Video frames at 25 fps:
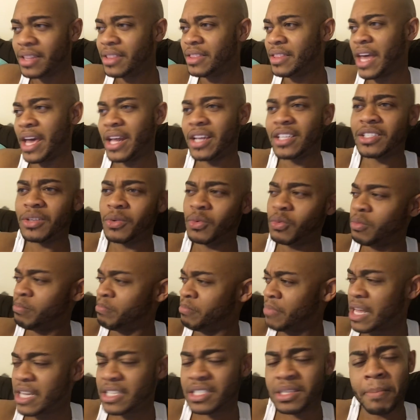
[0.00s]
That is the
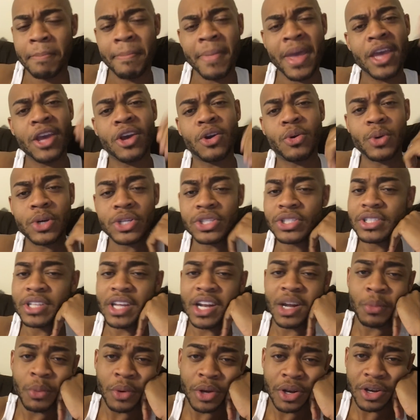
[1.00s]
that's the main question
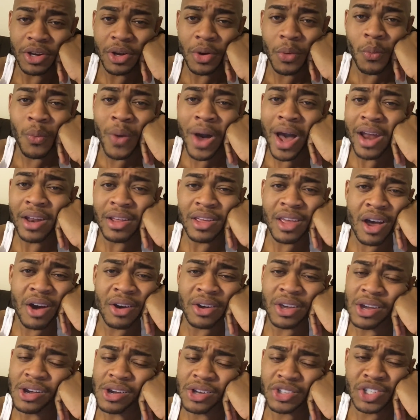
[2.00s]
that I want to know. Why do y'all
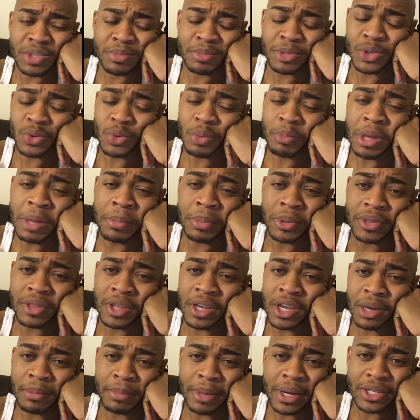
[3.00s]
care so much what people
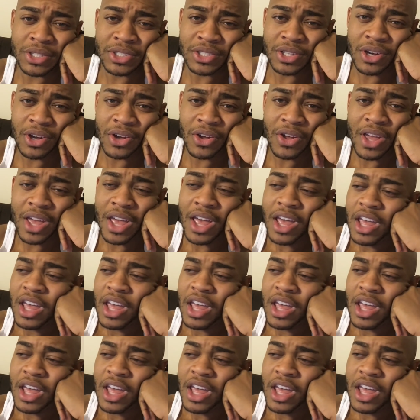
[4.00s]
think about y'all?